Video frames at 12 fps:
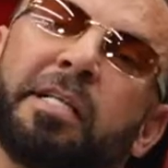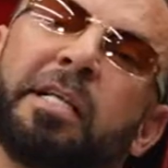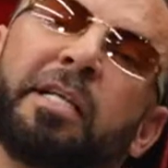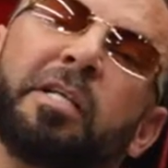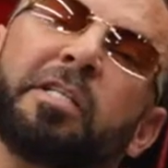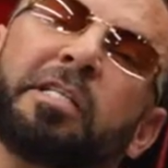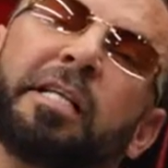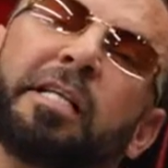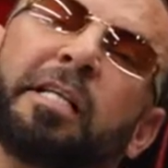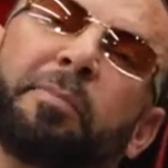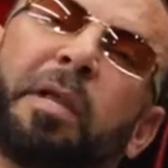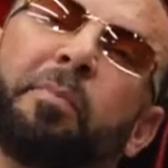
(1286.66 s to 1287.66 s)
you just
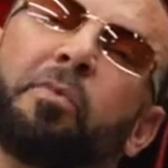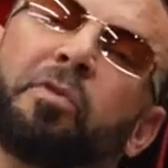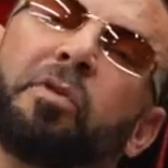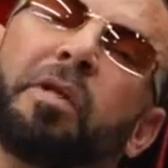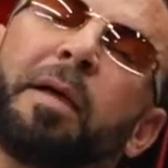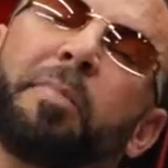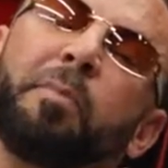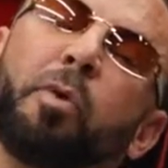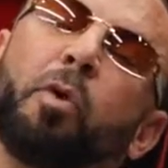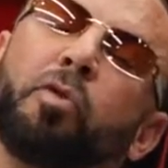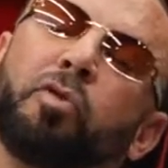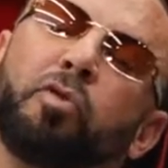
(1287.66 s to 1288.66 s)
need people to let people
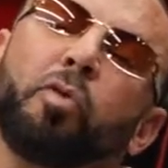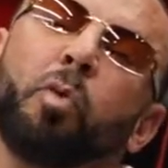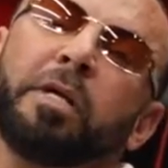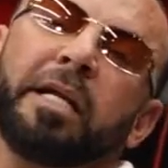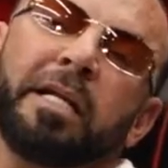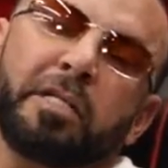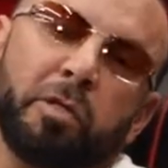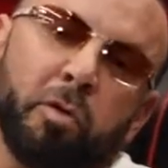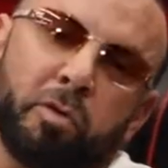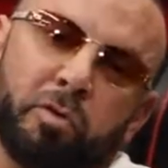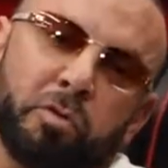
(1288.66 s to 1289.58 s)
go through what they need to go through.